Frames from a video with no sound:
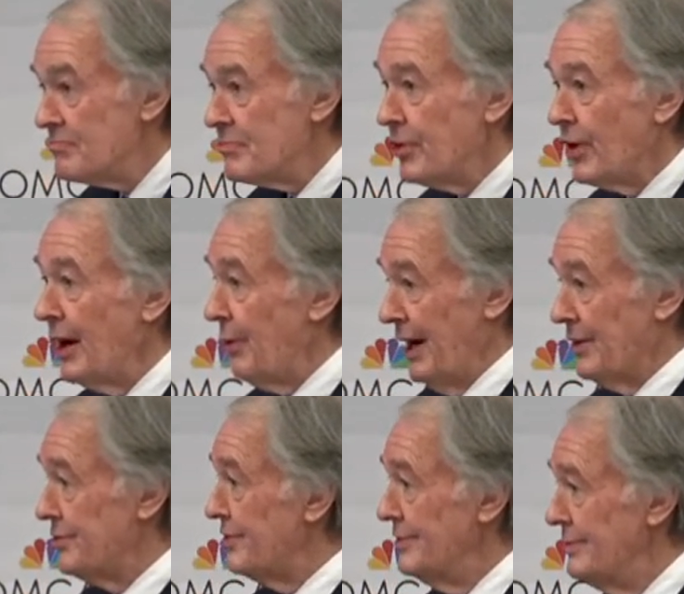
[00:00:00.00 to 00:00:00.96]
So there it
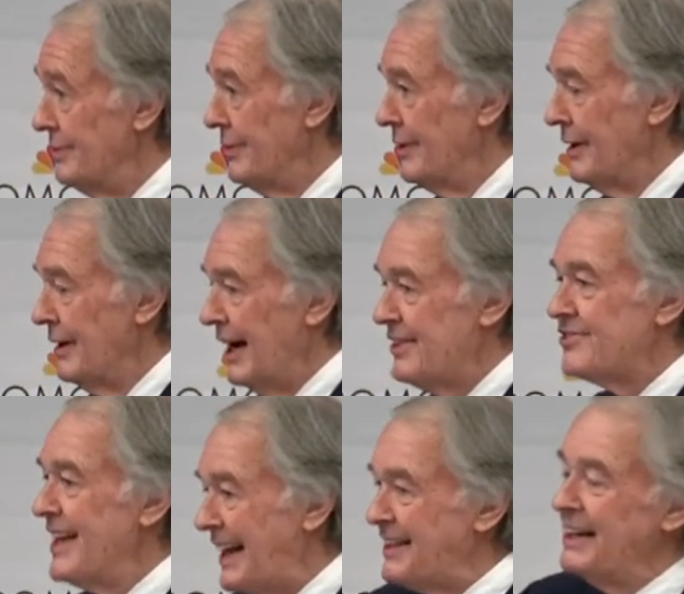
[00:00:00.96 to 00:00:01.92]
is. It's
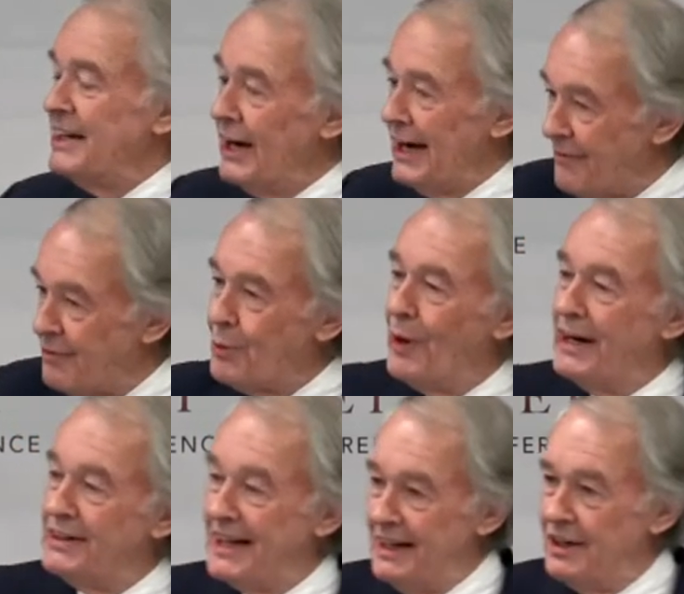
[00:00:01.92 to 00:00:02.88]
nothing that everyone
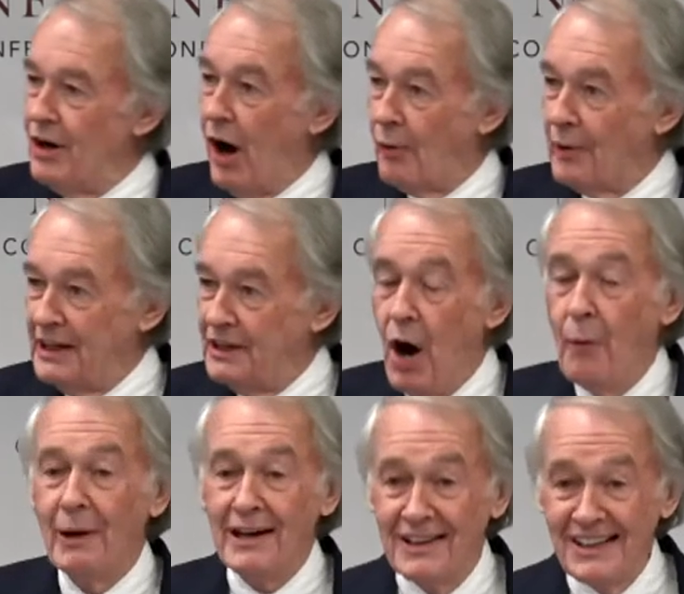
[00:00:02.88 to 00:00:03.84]
didn't already know,
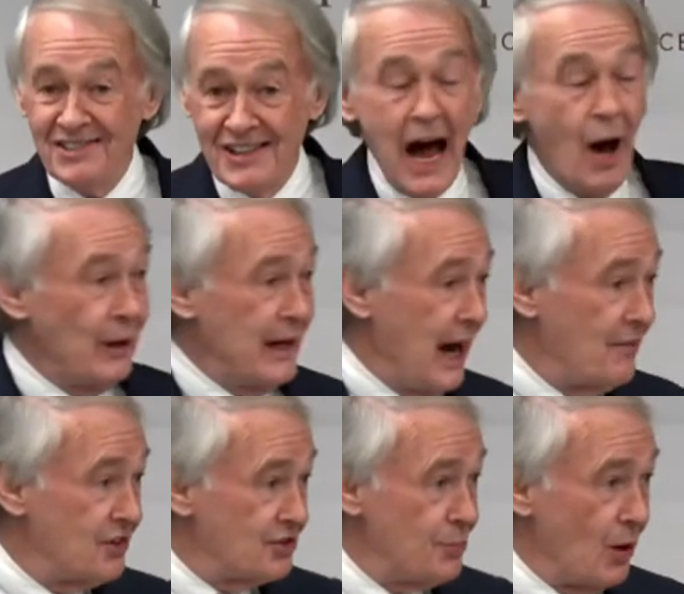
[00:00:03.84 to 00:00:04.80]
but at least now we have
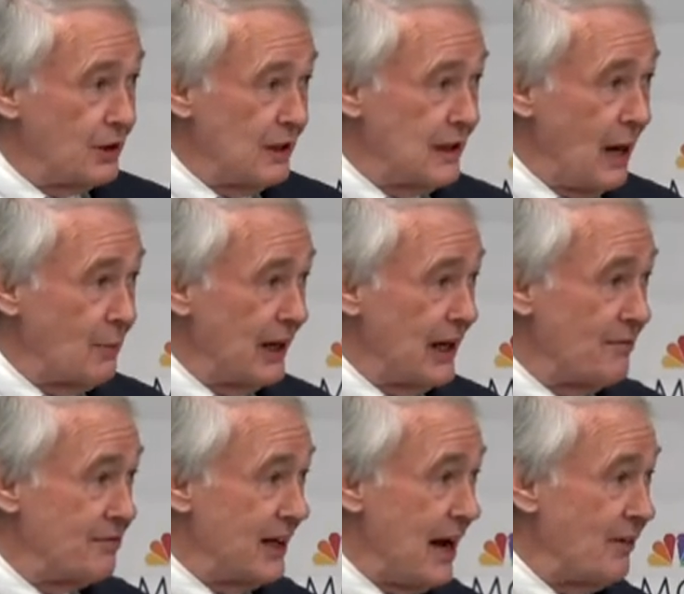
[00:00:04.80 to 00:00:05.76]
the smoking gun. We
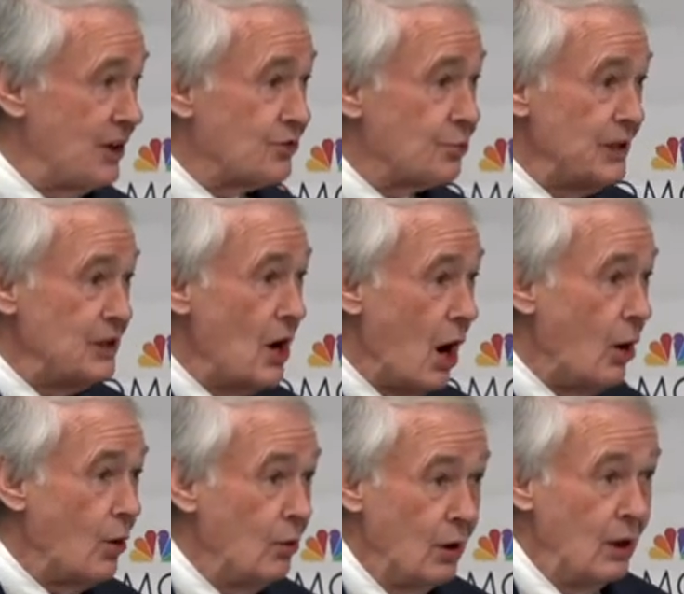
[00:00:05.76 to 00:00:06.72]
have the evidence. We
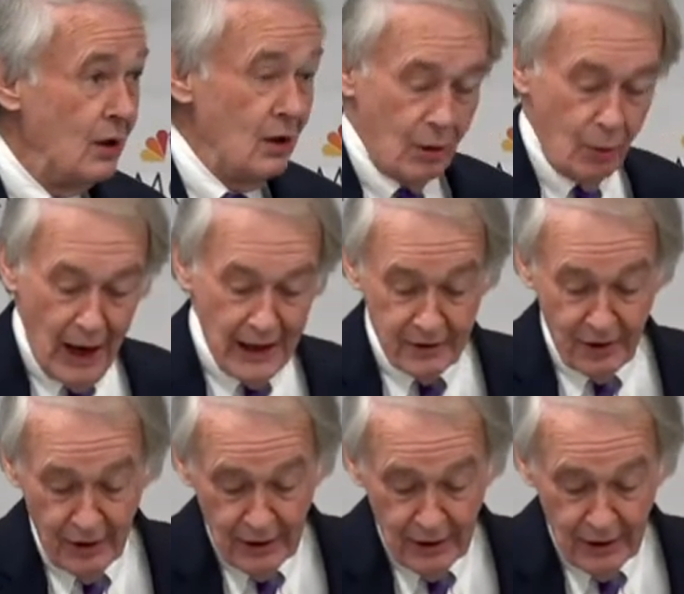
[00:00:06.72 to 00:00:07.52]
know what